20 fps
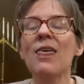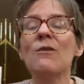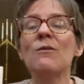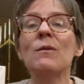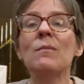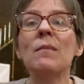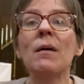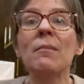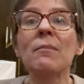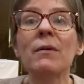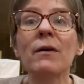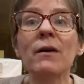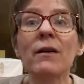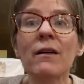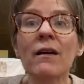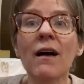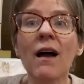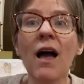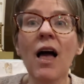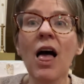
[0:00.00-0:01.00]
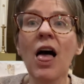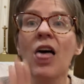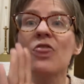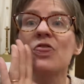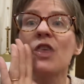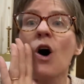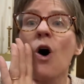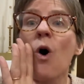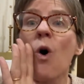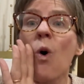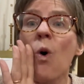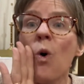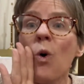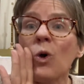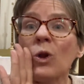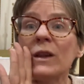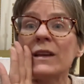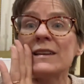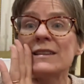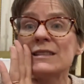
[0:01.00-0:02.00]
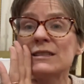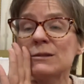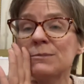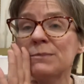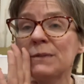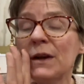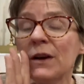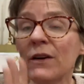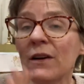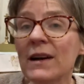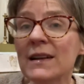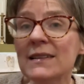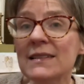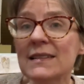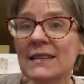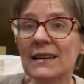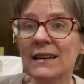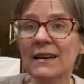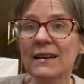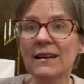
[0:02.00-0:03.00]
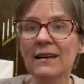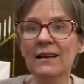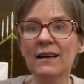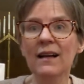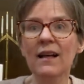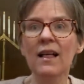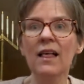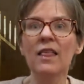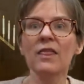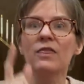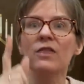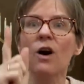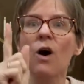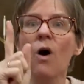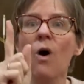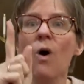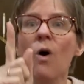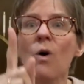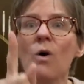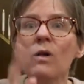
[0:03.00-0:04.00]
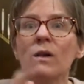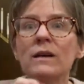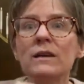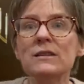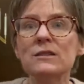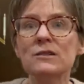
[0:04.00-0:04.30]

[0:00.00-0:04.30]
Remember the Holy Spirit? the Holy